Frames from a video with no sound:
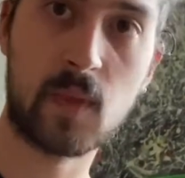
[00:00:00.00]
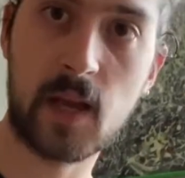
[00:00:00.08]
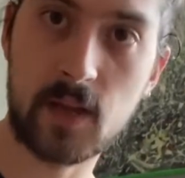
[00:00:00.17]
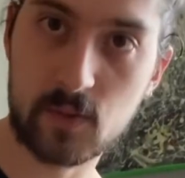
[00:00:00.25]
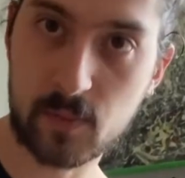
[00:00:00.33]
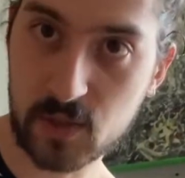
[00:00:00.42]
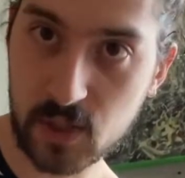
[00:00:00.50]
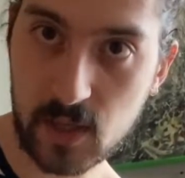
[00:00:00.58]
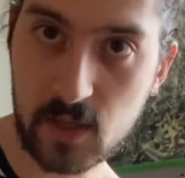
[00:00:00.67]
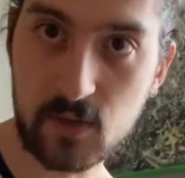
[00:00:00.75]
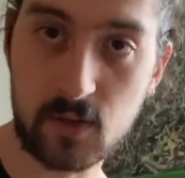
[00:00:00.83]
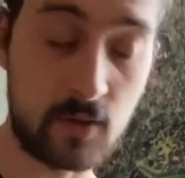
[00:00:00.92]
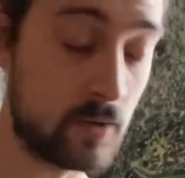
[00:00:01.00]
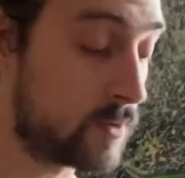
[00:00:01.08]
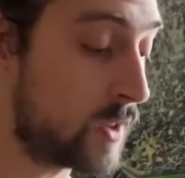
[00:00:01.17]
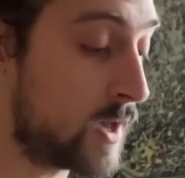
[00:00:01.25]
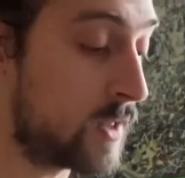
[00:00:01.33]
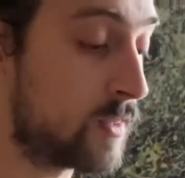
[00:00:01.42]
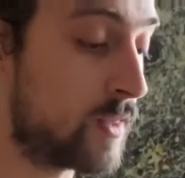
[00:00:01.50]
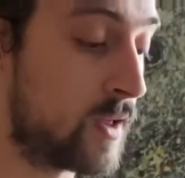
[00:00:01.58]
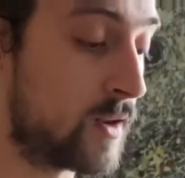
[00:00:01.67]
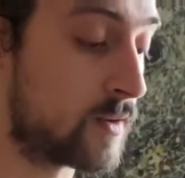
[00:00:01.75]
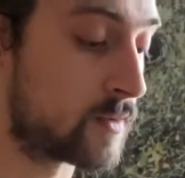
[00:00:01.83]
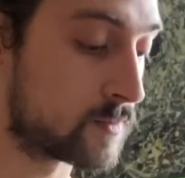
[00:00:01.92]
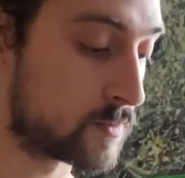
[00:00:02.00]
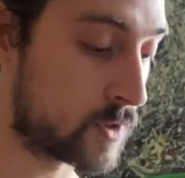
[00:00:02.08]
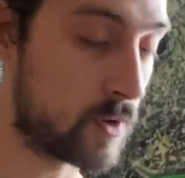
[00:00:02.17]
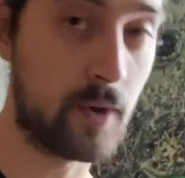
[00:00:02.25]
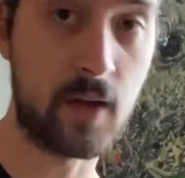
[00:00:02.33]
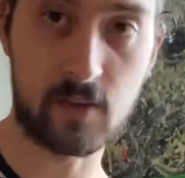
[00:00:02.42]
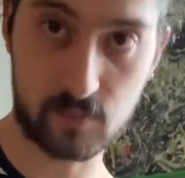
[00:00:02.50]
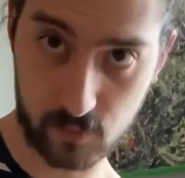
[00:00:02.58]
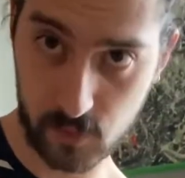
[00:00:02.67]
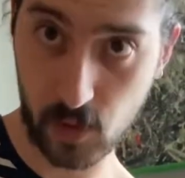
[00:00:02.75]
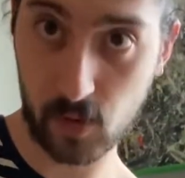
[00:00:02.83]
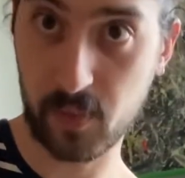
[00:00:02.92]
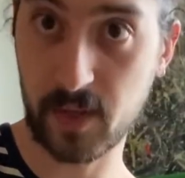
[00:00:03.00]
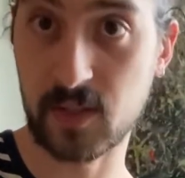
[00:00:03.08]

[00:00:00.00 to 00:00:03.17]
it's much easier to do that than going, you know, playing